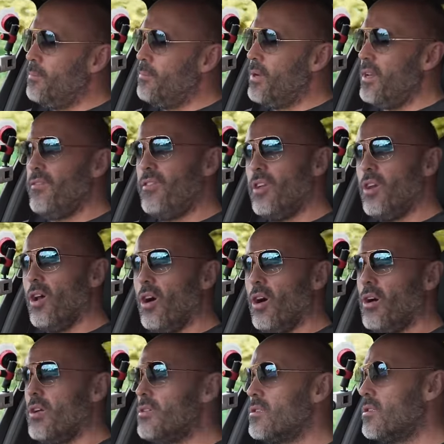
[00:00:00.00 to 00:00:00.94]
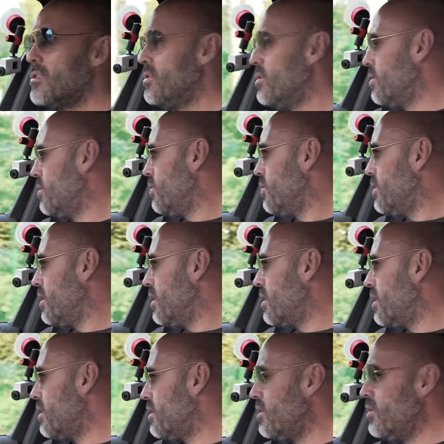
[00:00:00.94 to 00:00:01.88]
But if you're not, all you're
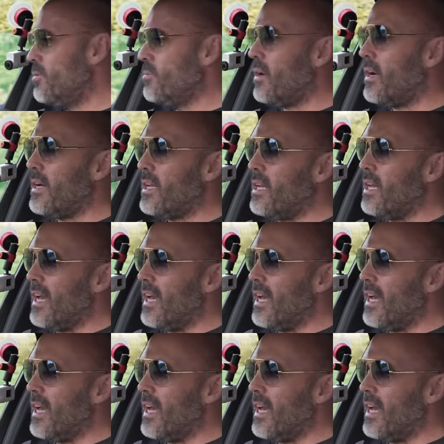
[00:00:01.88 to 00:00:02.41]
going to do by